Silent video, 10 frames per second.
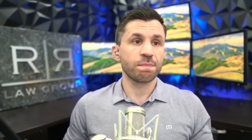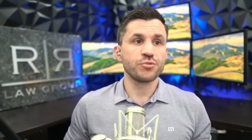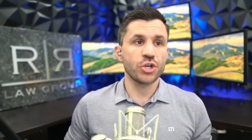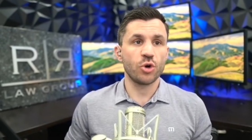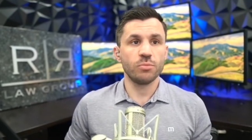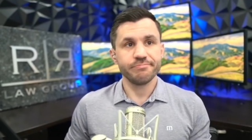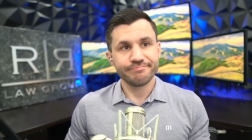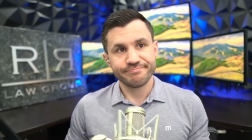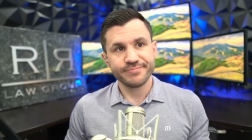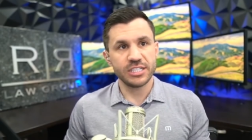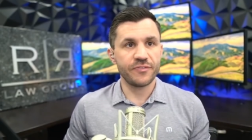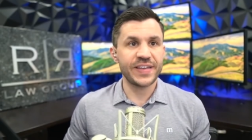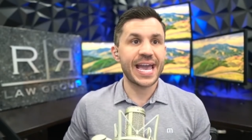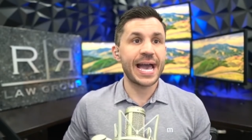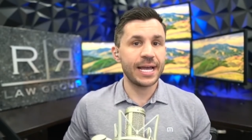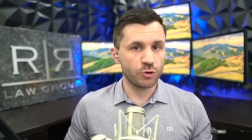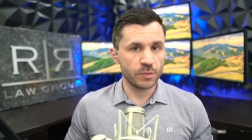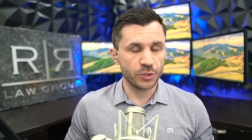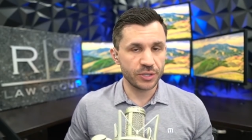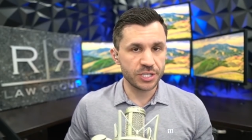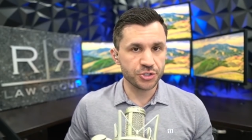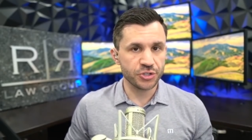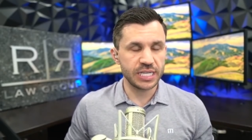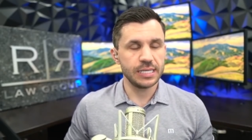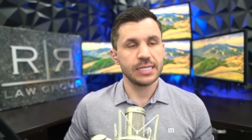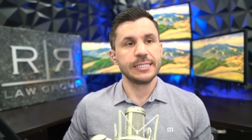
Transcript: So, you know, if he had criminal history,